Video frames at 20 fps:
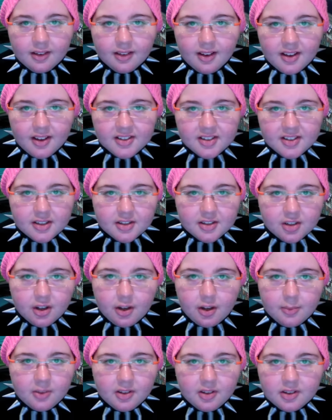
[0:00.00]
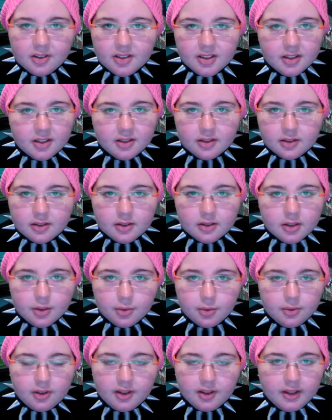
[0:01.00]
at that time they didn't
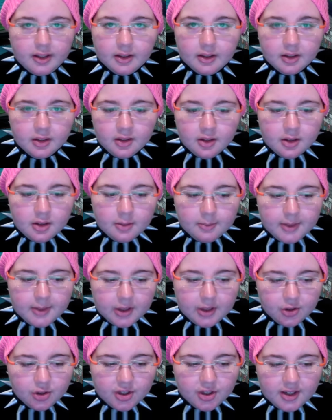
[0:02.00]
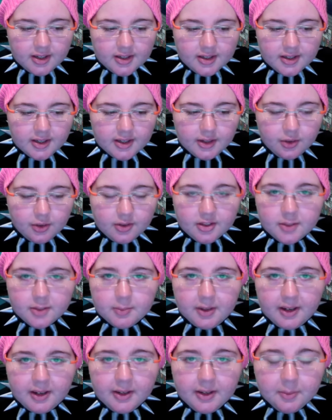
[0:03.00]
do any pale shades here in
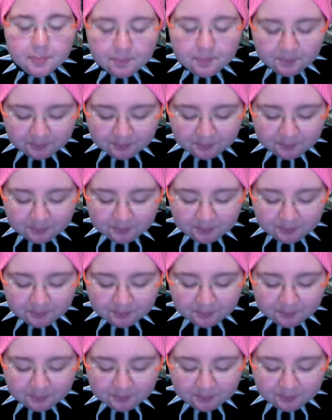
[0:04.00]
Spain.